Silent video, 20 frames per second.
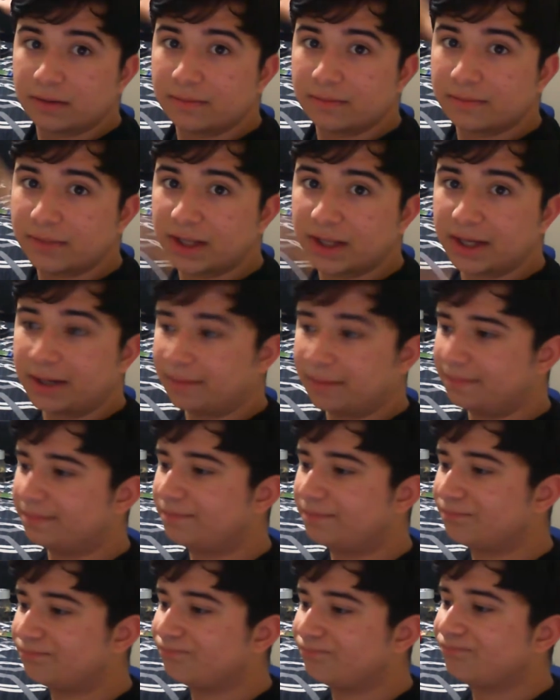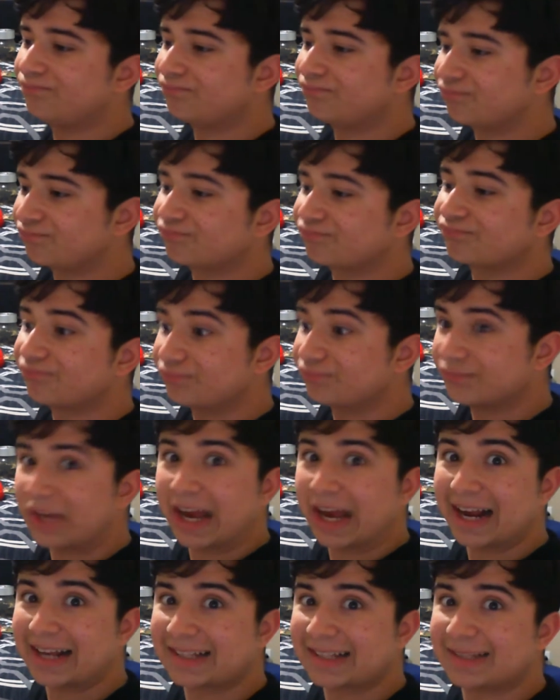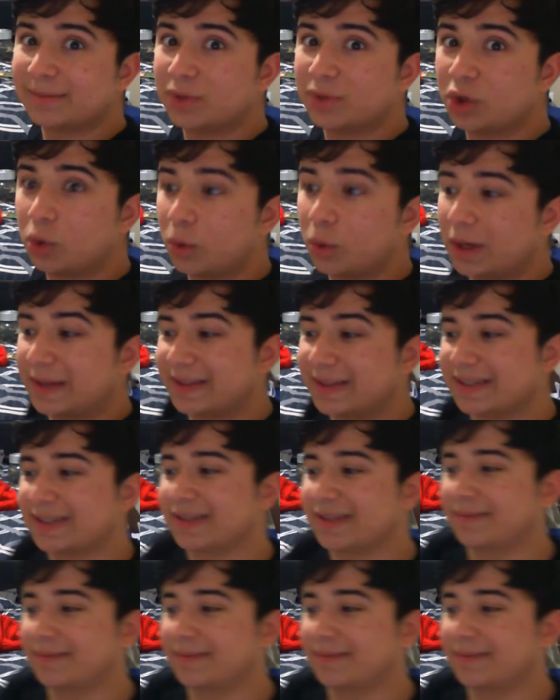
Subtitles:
Yeah. I got some new ones.